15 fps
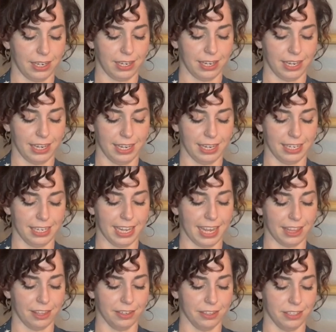And yeah,
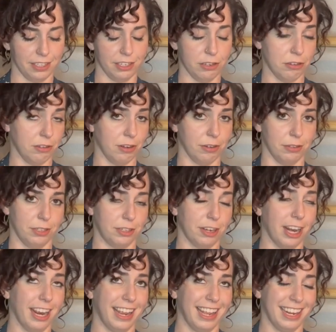there's no
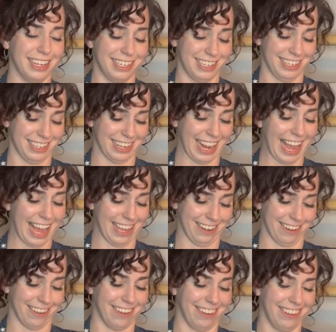stretch at
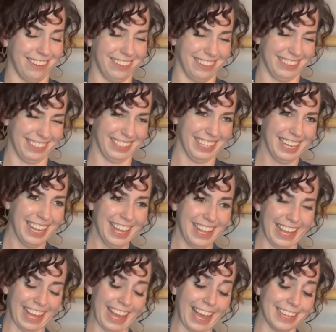all.
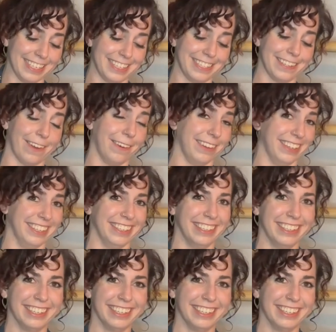That has solid.